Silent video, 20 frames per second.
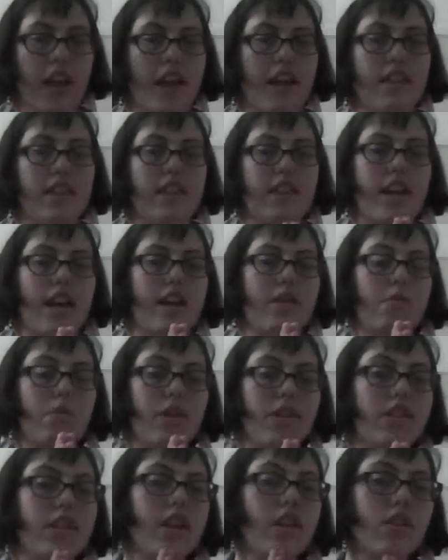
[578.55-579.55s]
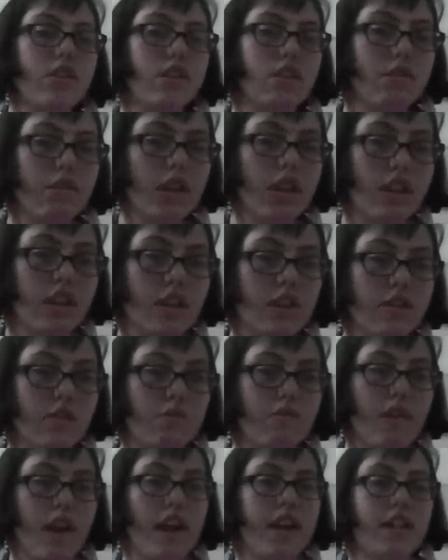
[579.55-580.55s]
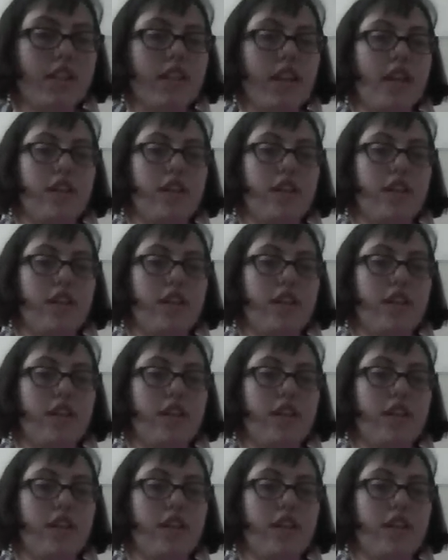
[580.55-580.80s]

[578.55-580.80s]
and that what they're doing is right,